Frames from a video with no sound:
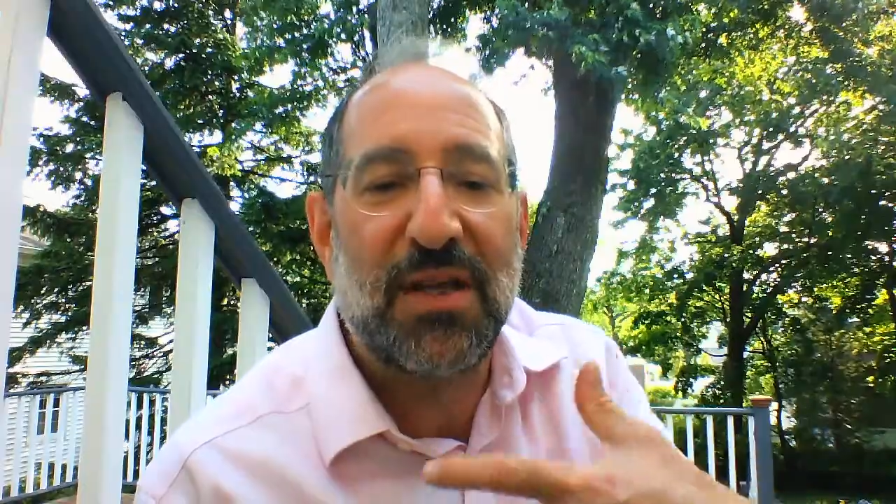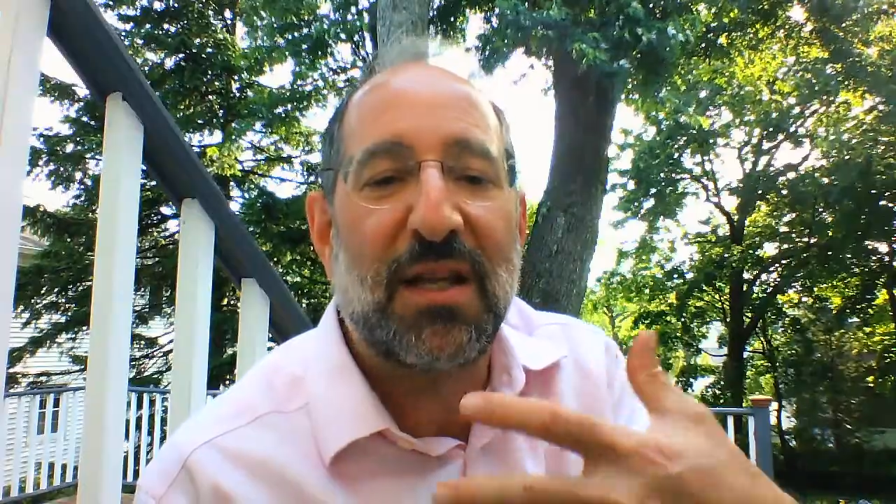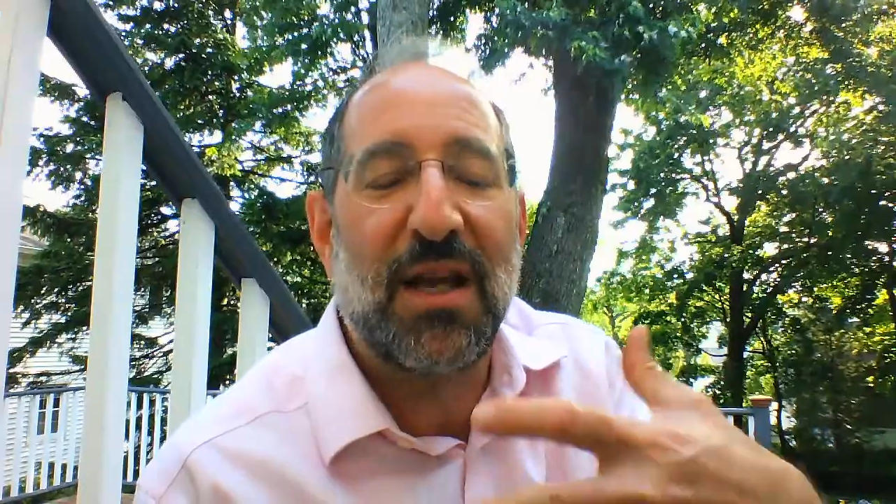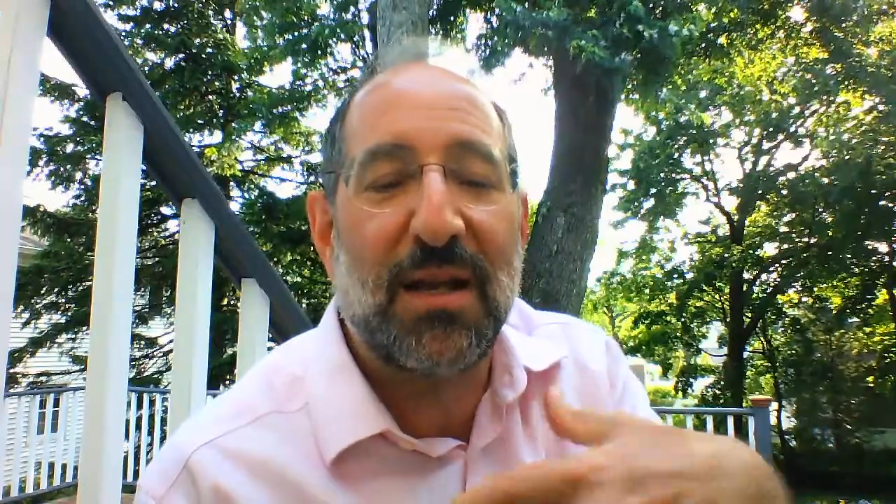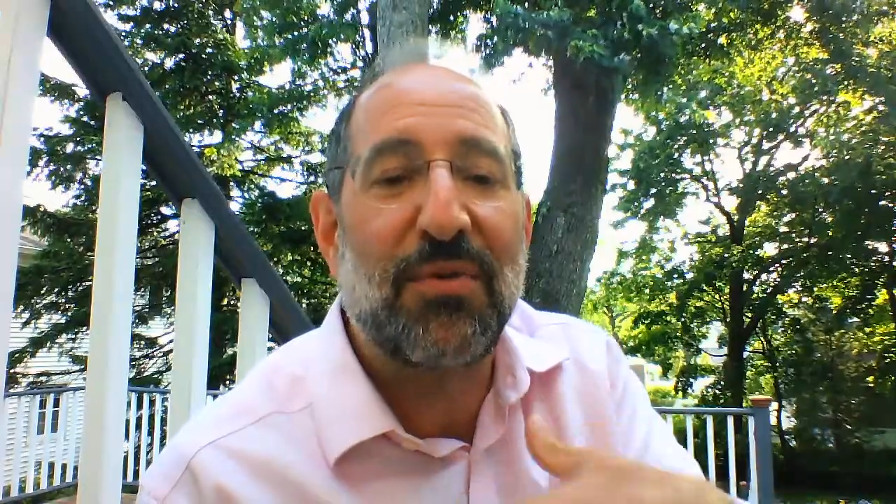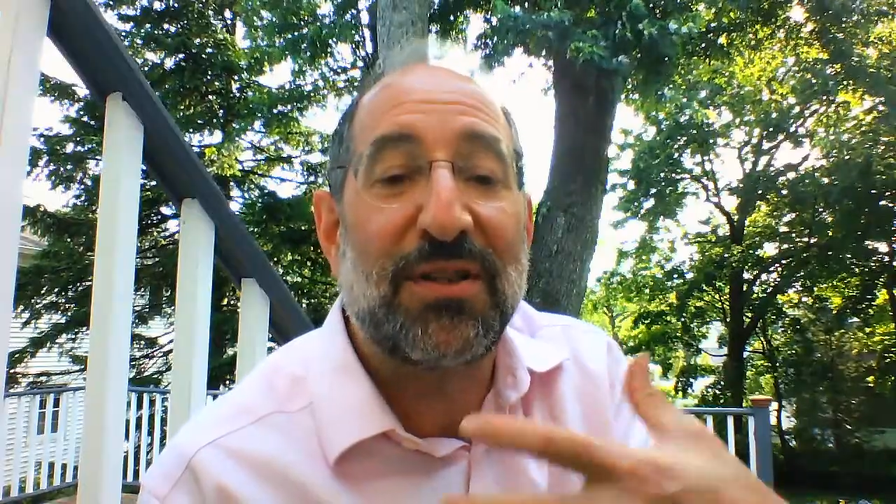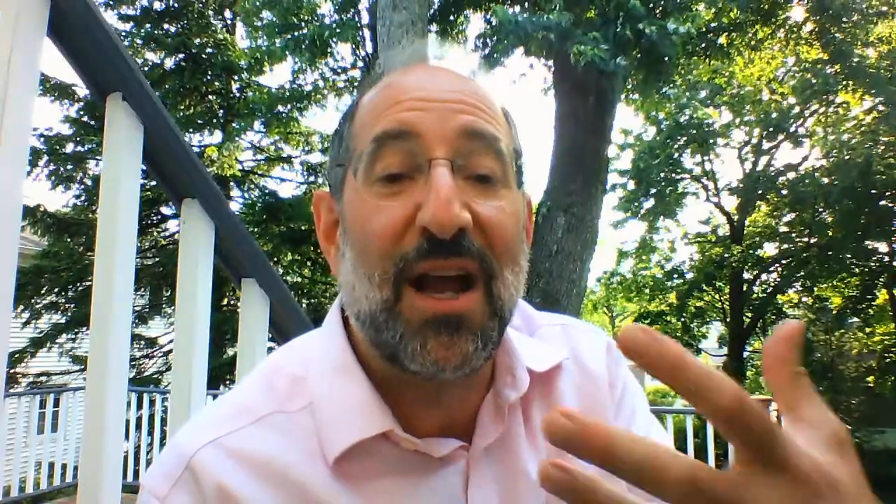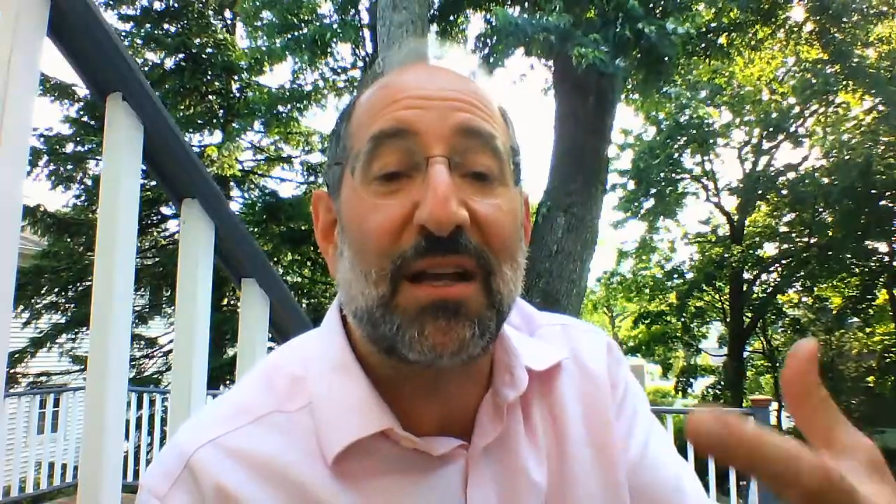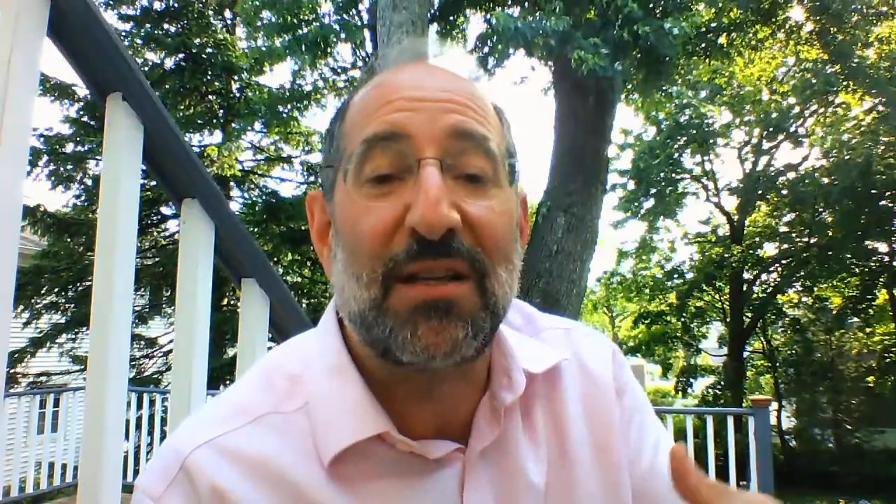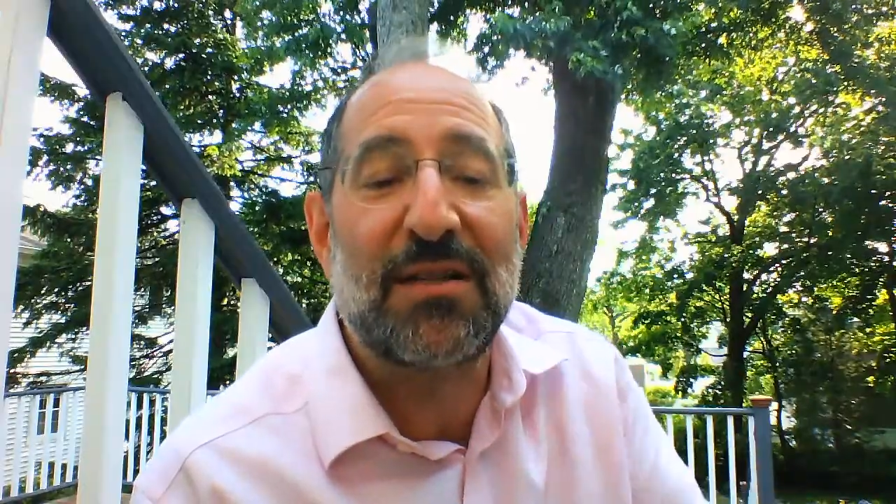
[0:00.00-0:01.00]
in, in,
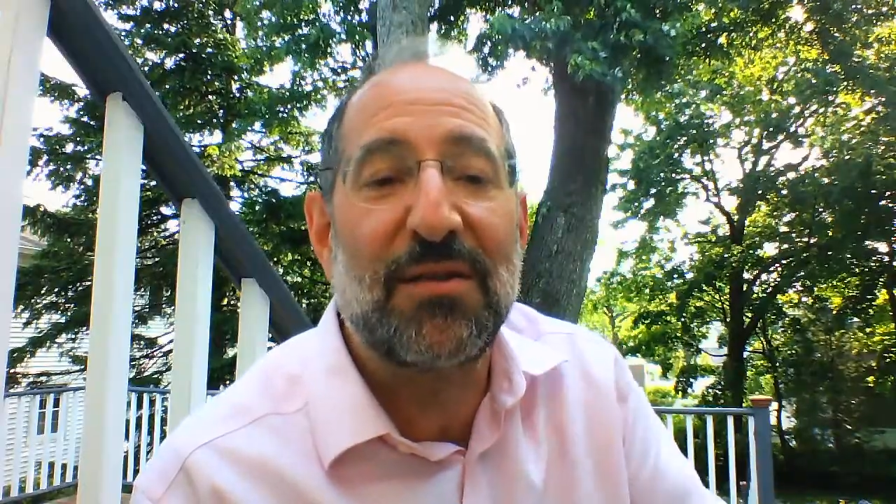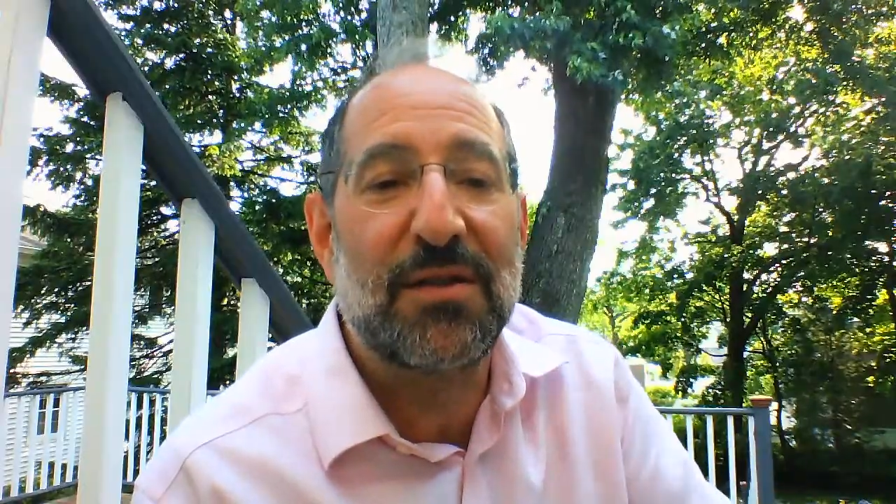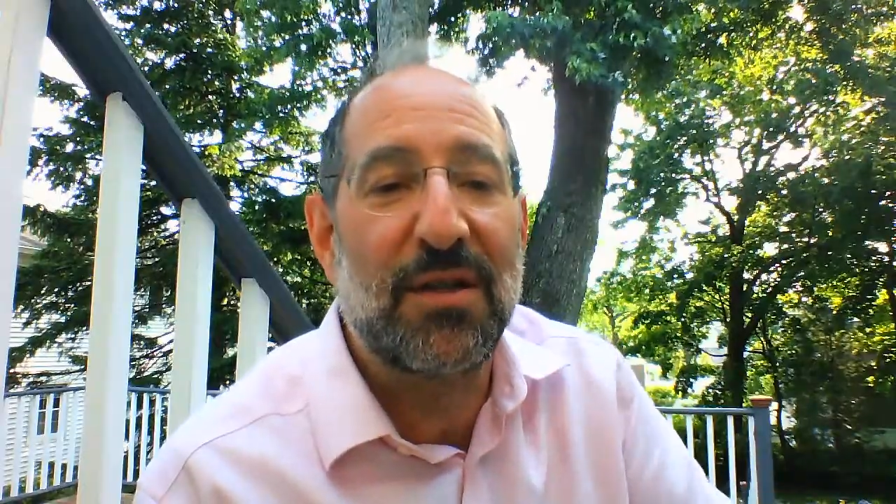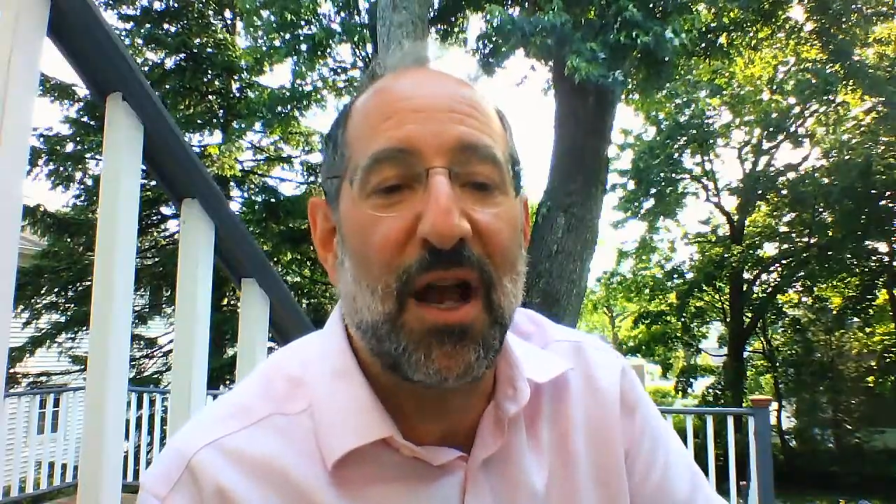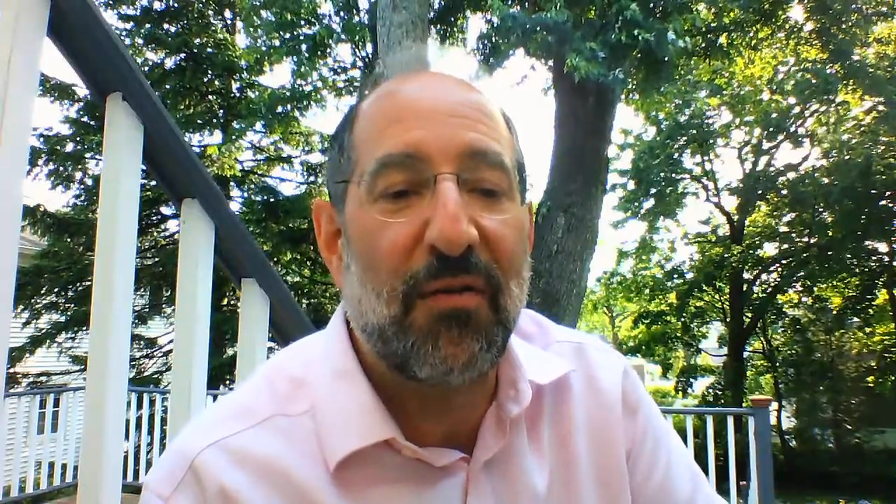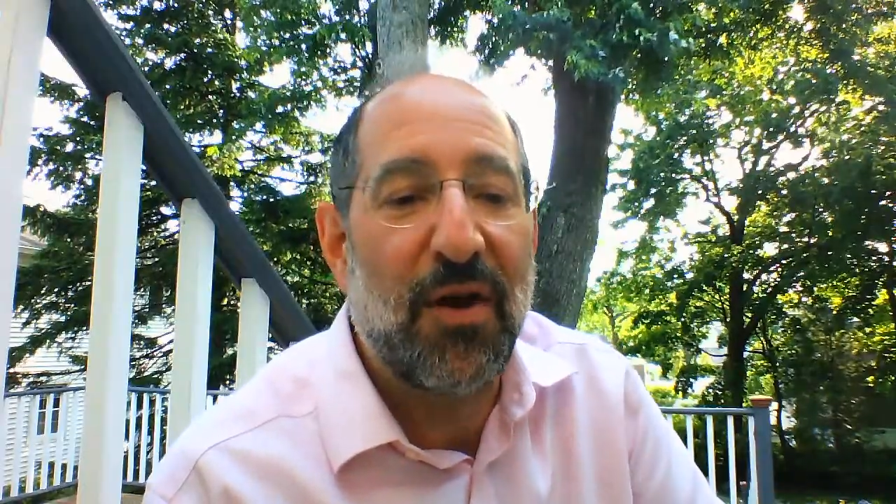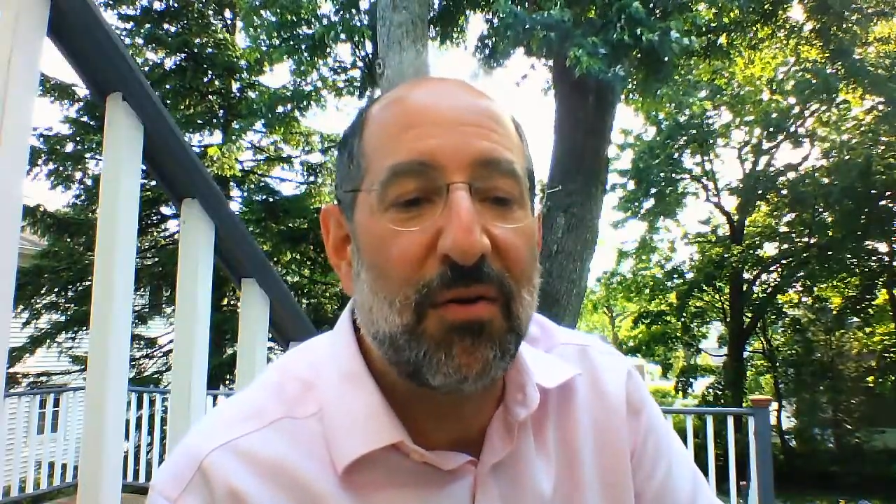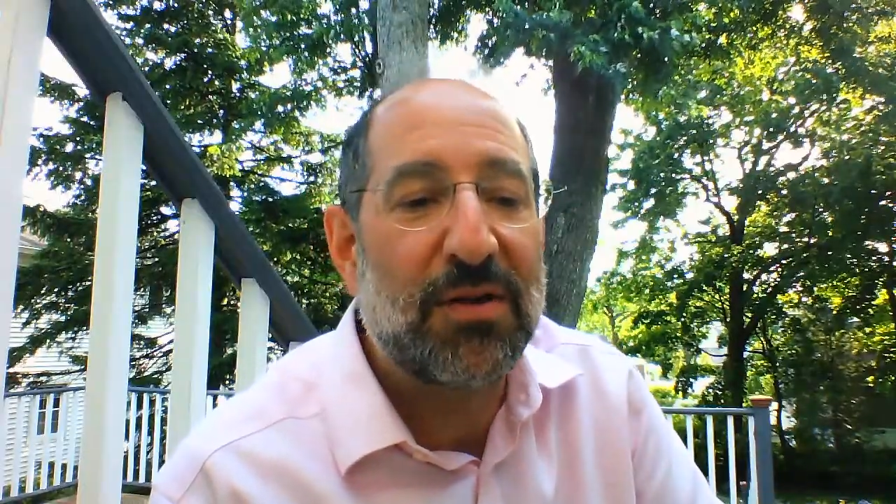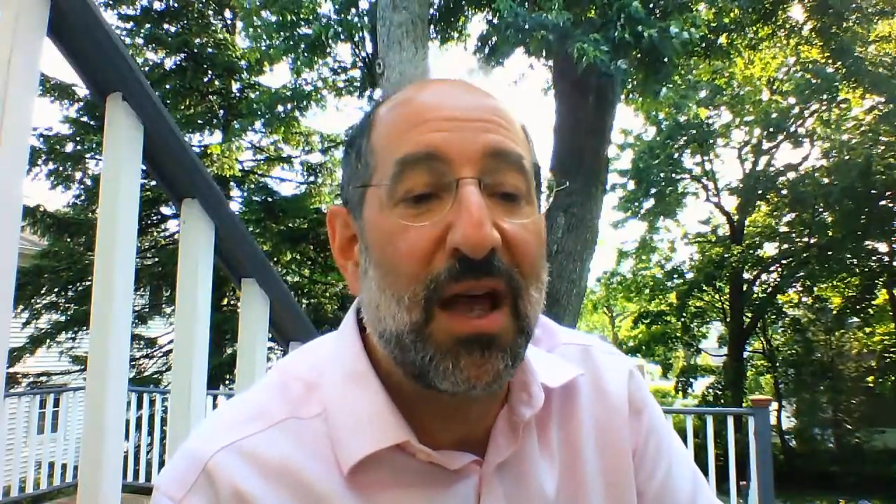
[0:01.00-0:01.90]
protected scenarios.